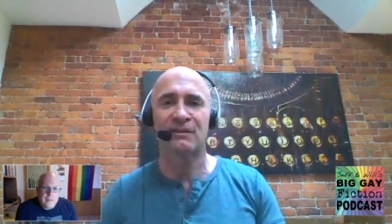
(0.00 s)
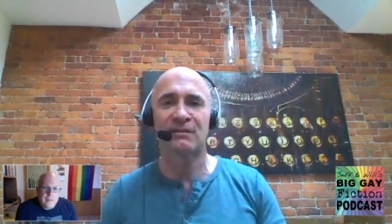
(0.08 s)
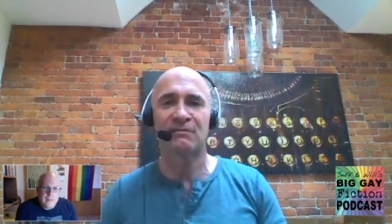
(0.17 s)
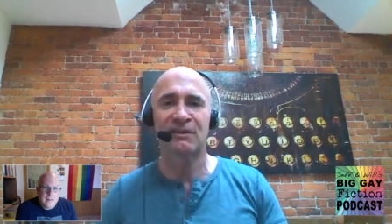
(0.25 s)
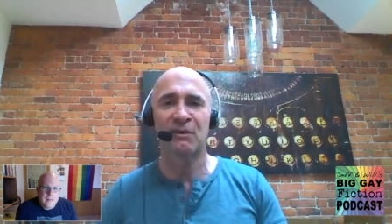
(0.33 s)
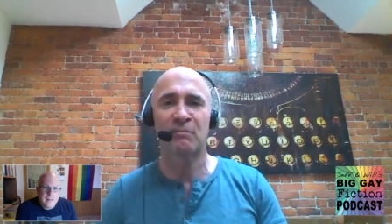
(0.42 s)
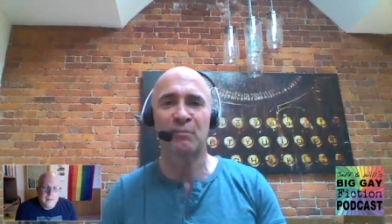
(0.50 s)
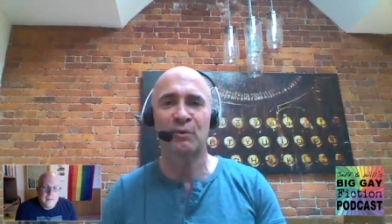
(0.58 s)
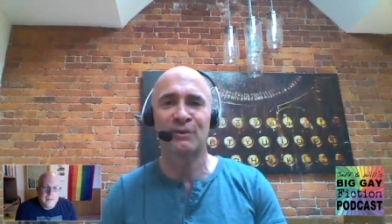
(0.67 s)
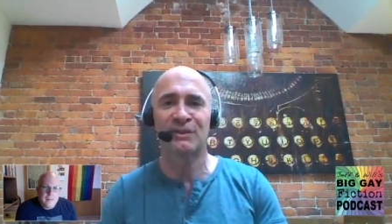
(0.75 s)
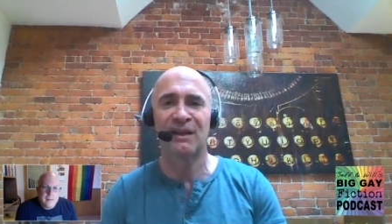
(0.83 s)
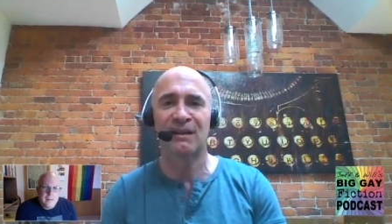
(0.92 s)
to sort of
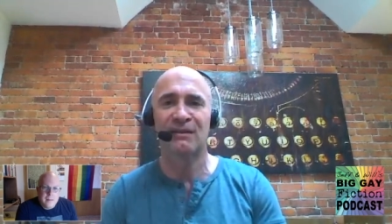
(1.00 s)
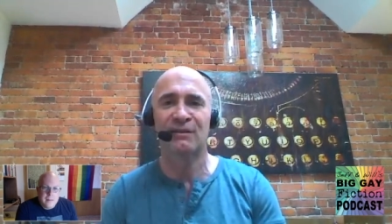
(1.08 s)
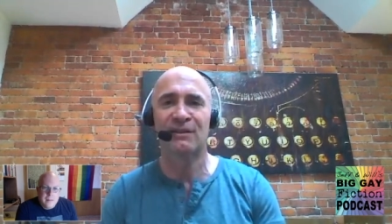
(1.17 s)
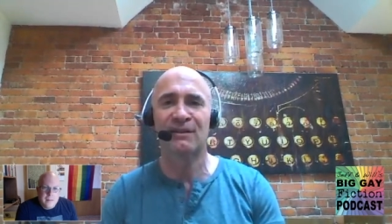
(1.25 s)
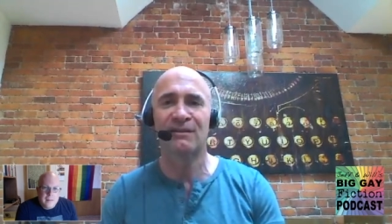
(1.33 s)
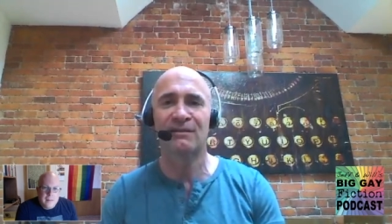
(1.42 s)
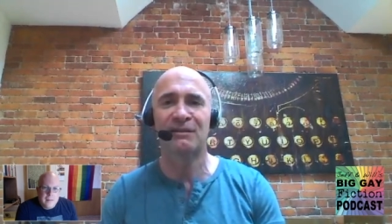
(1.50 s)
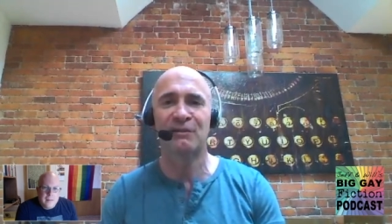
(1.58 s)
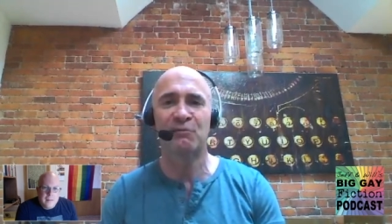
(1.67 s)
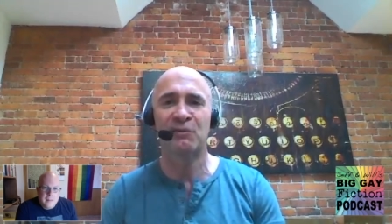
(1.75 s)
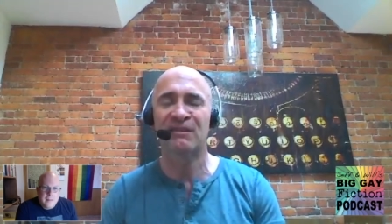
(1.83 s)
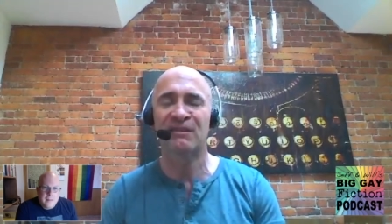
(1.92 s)
pull together
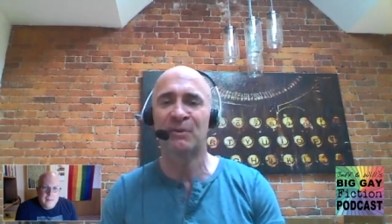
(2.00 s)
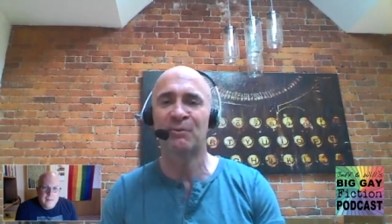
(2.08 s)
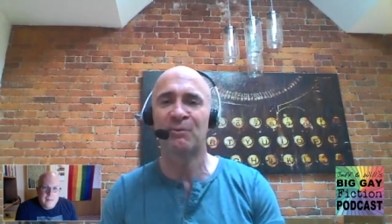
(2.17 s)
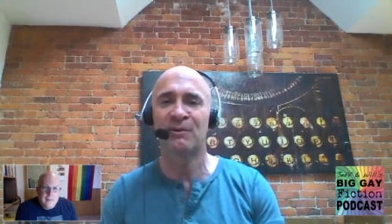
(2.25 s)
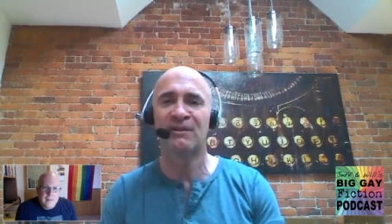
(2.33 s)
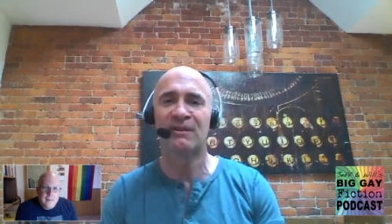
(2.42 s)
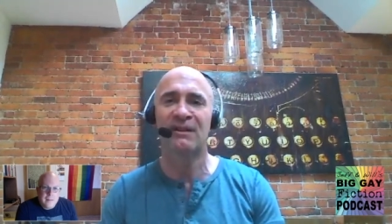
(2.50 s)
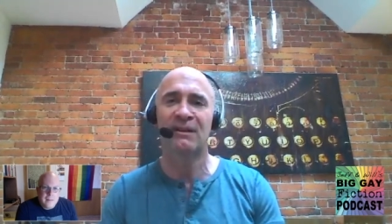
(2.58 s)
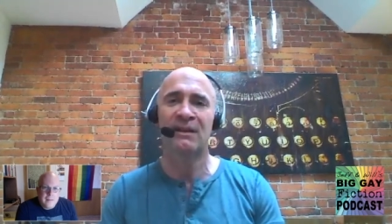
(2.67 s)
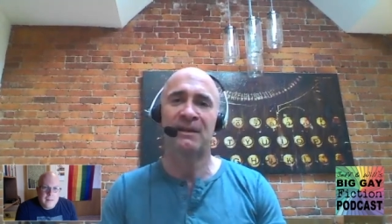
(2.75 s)
in three simple words.